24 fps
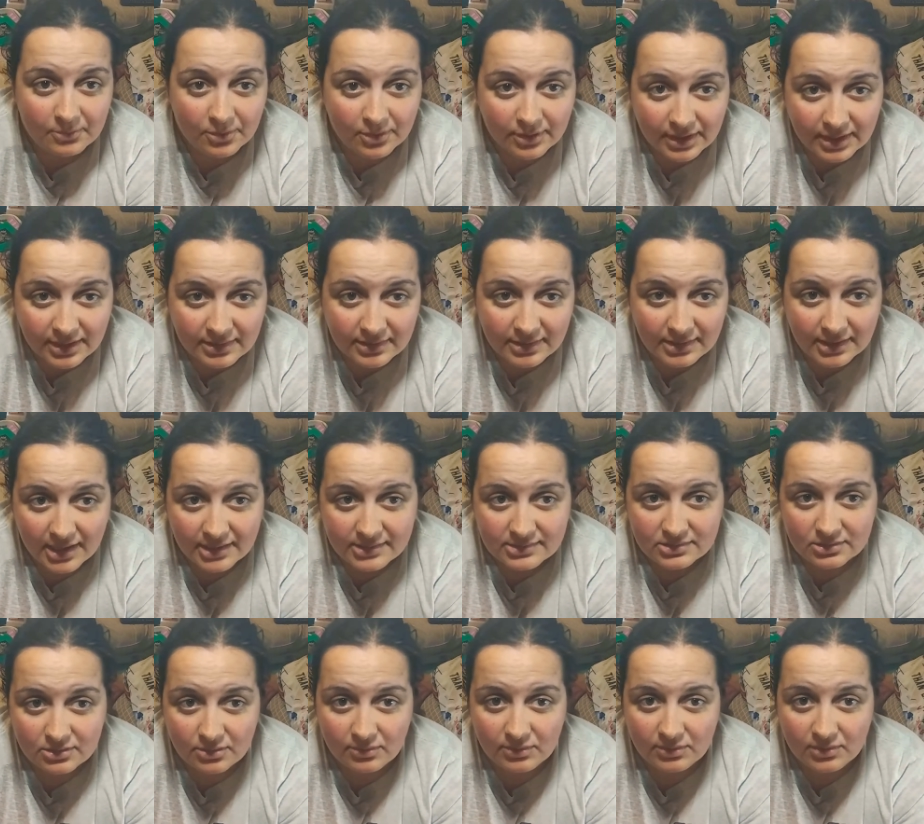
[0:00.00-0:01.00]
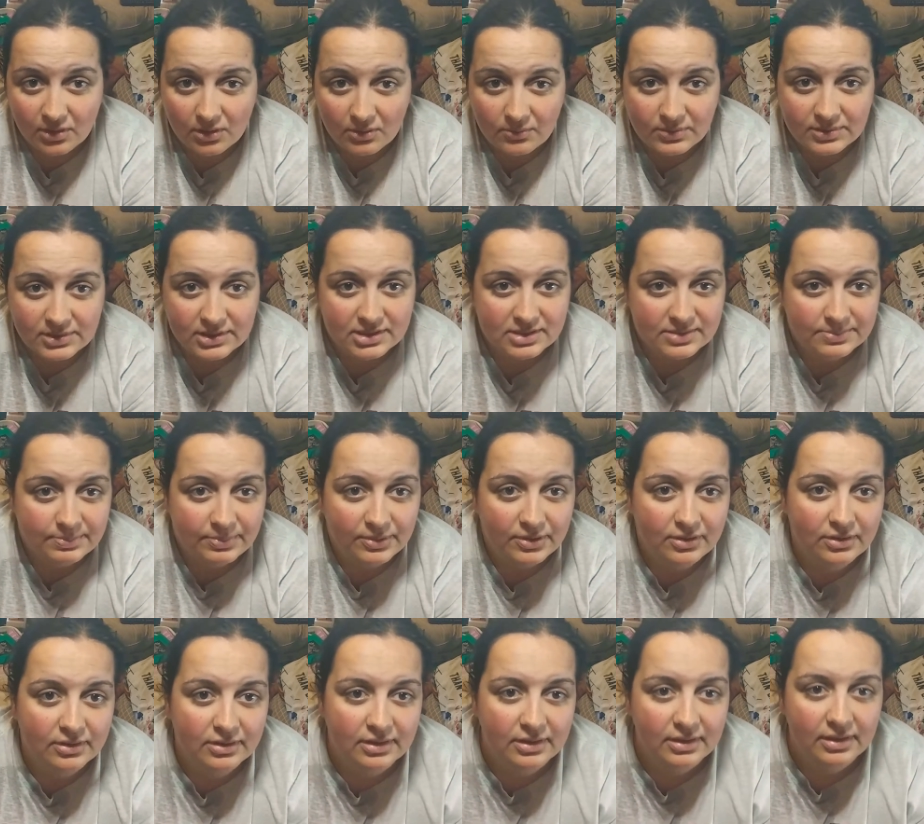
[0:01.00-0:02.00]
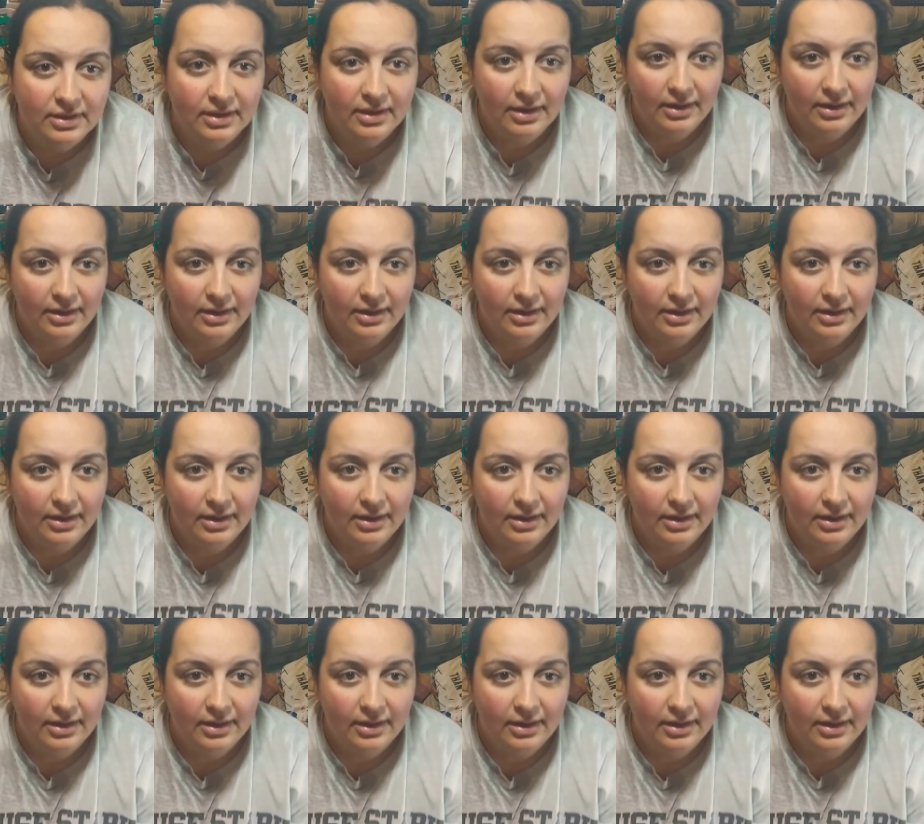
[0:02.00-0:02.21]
warning that has to go along with this book.